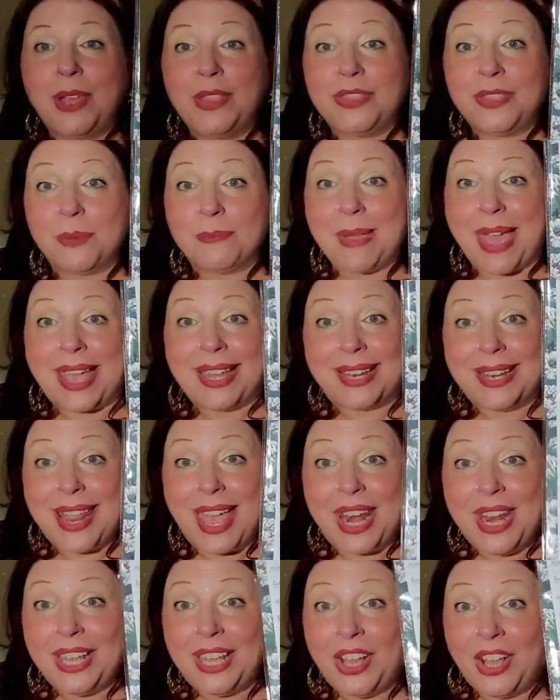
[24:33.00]
put the
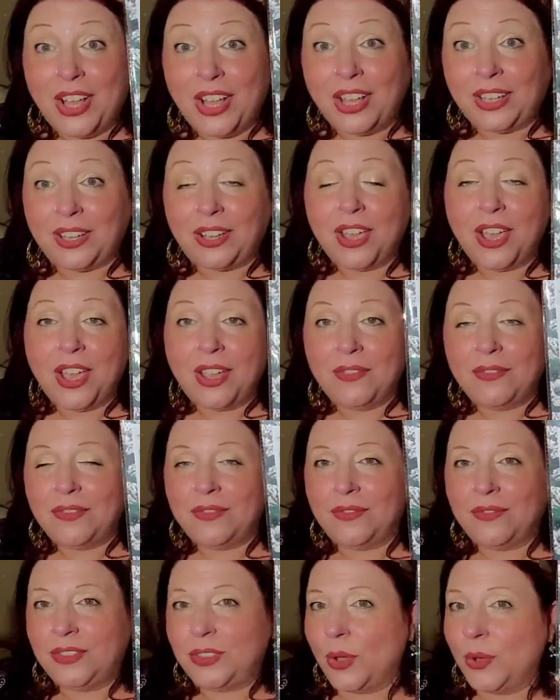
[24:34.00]
magnetic hook,
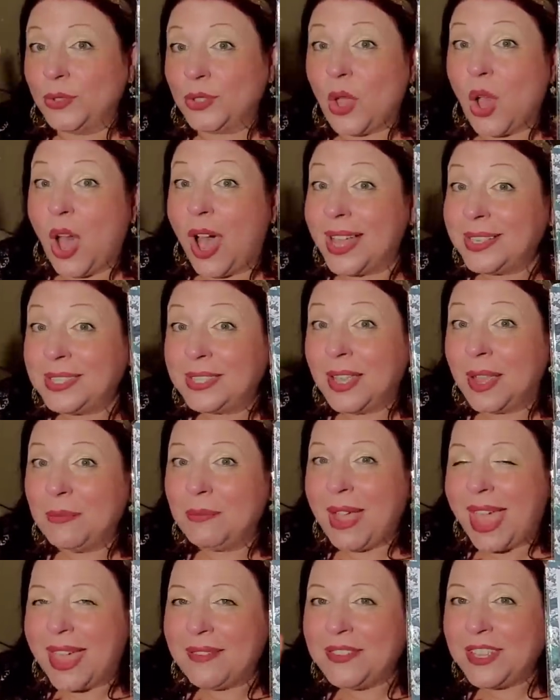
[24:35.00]
those
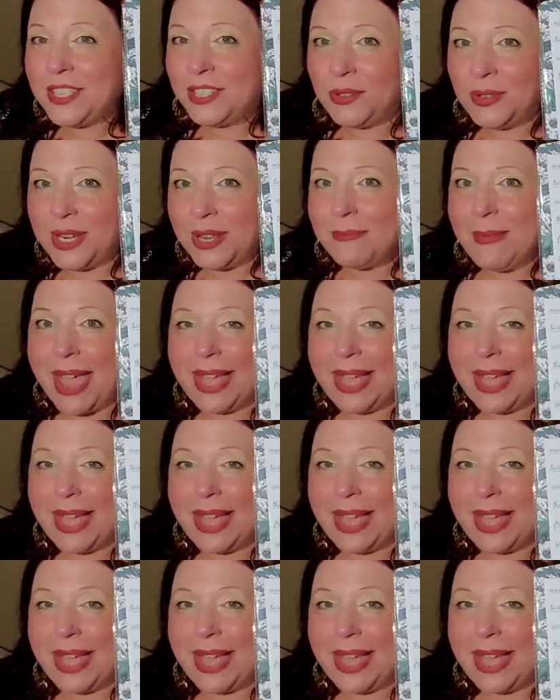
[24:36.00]
awesome heavy duty